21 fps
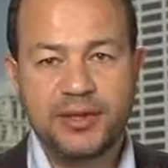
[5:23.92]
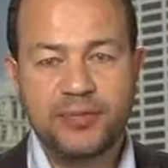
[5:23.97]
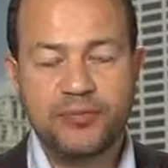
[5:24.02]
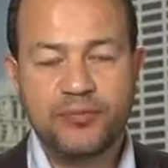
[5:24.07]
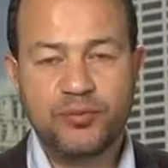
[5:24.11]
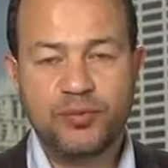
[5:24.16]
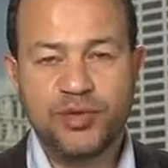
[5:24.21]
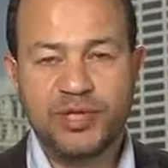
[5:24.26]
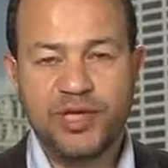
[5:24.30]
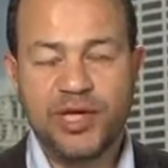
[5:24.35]

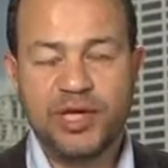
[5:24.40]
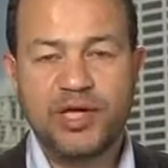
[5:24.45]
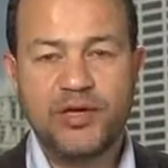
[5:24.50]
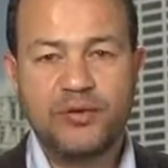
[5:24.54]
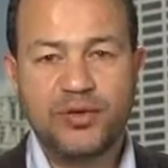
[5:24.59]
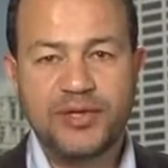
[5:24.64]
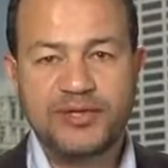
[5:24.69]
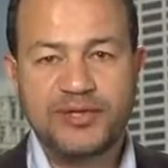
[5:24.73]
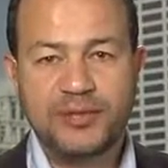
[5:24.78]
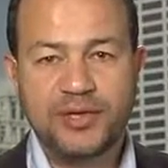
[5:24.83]
When I
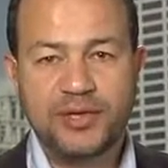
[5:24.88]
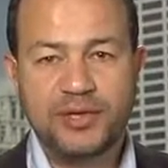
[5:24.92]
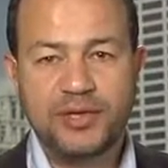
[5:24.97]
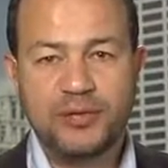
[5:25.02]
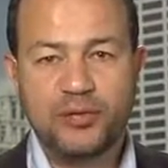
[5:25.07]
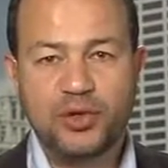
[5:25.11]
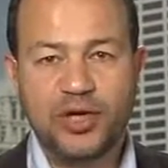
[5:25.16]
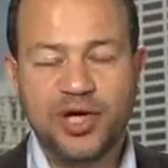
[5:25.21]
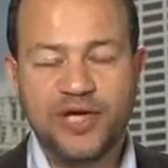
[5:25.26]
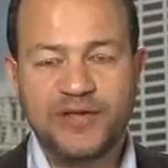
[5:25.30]
was in
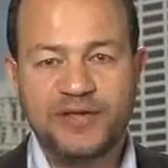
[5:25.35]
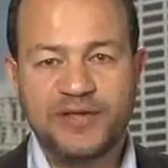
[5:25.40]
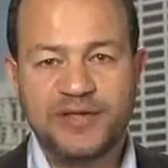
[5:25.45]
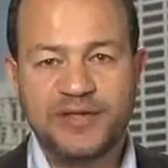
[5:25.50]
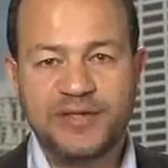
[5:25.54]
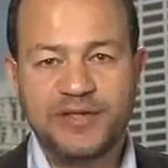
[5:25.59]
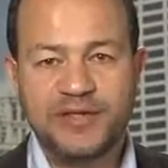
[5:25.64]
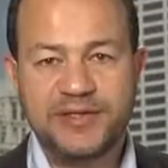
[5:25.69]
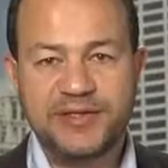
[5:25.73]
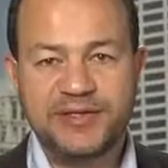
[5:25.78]
Aleppo, I
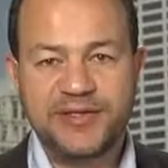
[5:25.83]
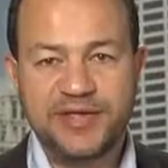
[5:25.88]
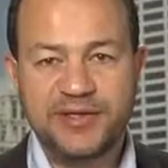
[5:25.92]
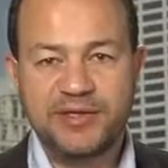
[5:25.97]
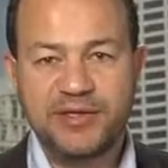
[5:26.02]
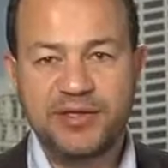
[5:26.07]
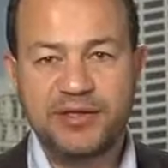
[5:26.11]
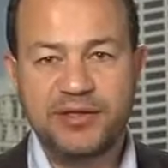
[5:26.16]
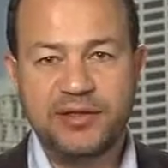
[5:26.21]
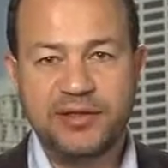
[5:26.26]
visited
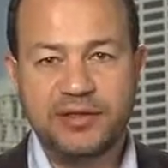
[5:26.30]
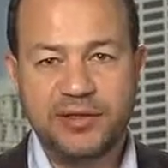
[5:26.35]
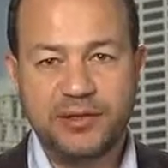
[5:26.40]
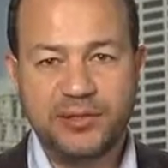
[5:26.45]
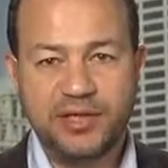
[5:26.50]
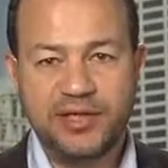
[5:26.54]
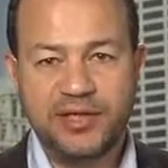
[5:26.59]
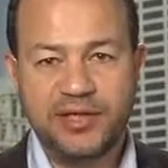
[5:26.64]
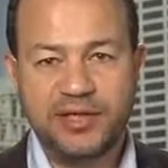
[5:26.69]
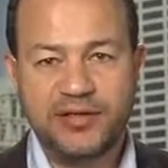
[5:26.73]
7
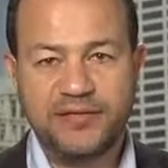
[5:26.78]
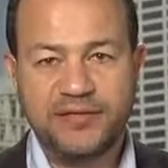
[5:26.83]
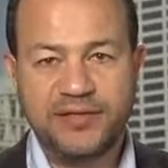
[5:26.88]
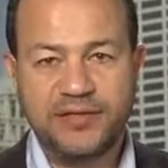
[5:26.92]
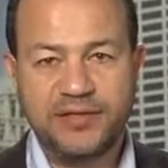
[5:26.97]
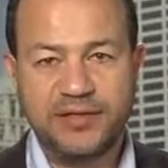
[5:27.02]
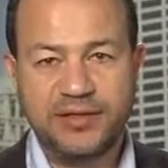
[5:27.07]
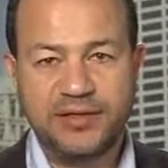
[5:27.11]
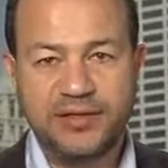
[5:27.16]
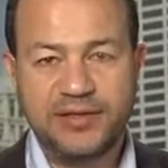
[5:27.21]
medical
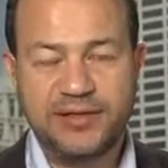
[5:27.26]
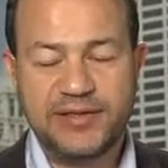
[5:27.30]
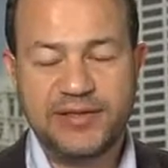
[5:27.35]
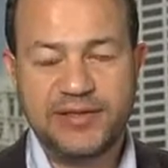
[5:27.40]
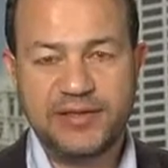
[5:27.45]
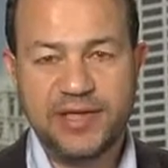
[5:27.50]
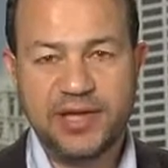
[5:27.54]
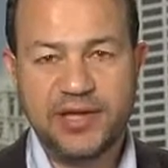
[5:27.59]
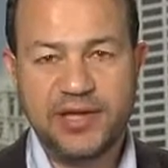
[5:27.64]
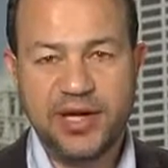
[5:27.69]
facilities.
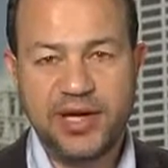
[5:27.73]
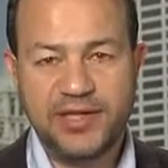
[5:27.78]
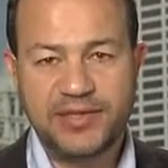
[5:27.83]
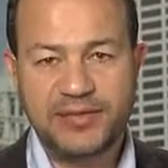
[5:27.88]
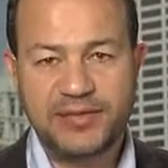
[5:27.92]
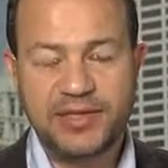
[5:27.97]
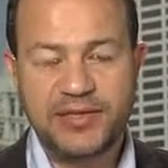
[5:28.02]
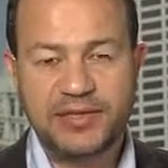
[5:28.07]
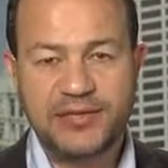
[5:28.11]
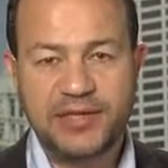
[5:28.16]
These are
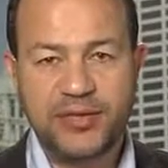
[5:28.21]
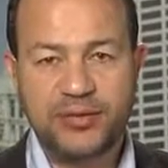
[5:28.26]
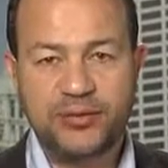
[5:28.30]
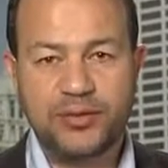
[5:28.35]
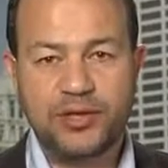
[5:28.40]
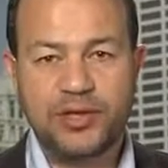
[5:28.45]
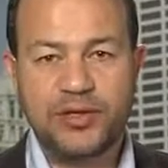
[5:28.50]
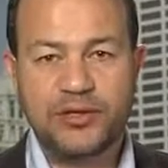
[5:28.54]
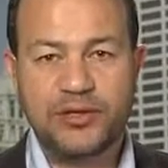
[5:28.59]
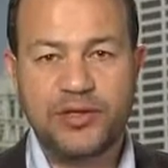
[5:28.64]
hospitals that
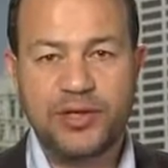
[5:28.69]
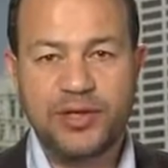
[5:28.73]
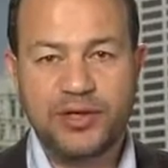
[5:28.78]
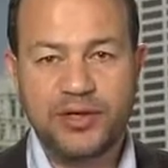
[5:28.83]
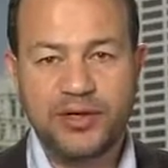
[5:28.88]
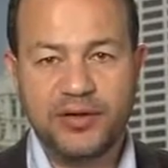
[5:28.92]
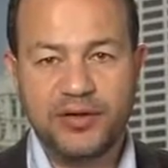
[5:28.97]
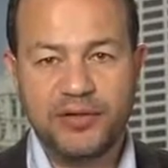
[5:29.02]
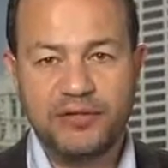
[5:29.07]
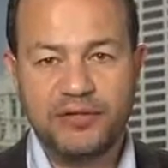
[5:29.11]
were
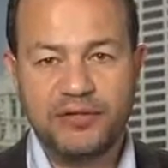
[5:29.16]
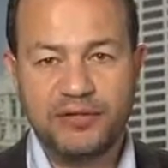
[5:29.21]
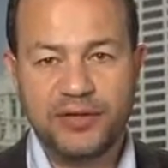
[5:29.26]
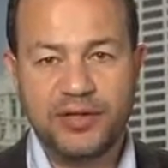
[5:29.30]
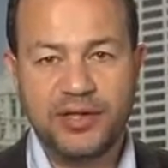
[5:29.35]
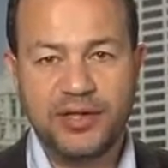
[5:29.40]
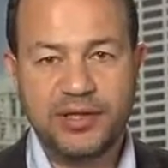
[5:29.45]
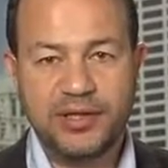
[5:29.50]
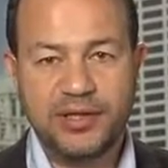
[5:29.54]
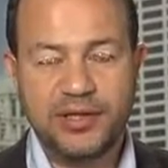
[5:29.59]

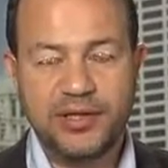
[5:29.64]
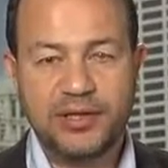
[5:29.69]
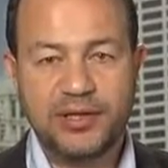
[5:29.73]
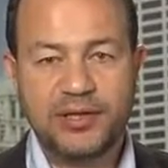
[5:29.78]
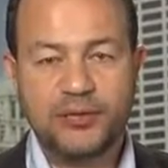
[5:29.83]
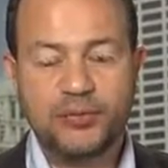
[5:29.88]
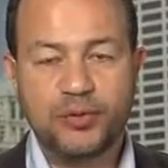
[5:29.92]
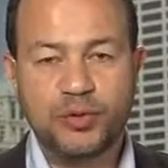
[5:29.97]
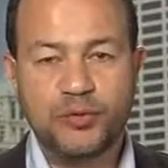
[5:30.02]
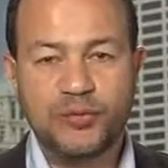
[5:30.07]
in
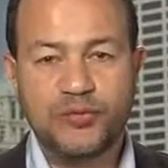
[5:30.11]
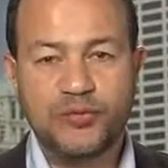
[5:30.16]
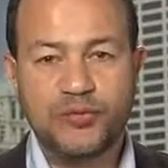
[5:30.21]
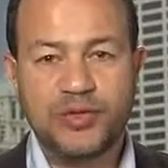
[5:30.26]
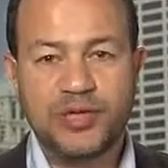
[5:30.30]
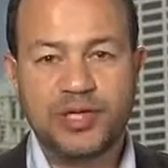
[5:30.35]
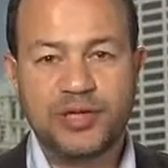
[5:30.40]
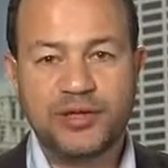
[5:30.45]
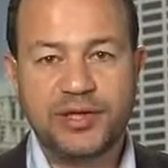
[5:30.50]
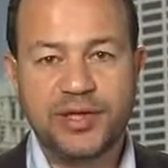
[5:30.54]
Aleppo
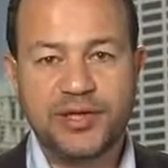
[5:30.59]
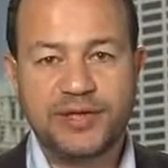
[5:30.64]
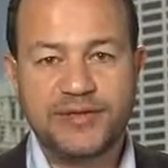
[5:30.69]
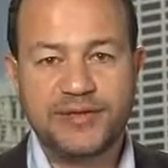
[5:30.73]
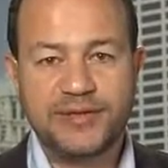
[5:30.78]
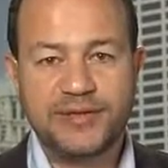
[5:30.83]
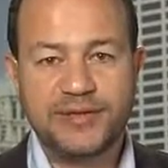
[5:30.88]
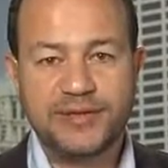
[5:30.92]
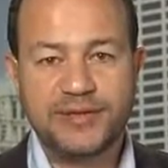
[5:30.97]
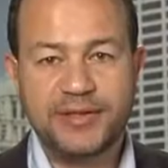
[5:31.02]
before the
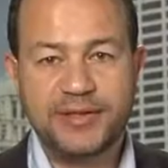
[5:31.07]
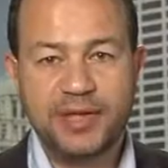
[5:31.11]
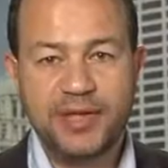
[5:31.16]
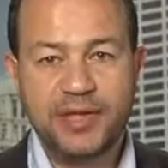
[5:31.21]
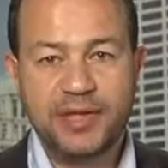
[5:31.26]
crisis.